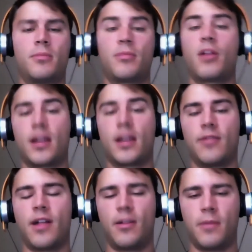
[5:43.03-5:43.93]
product
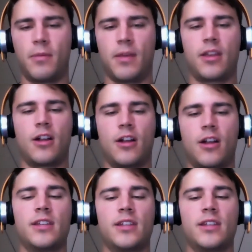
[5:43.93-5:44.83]
development
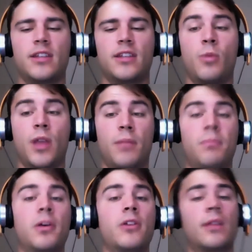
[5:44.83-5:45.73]
methodologies when
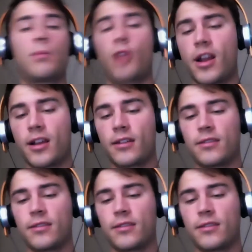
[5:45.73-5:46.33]
building products.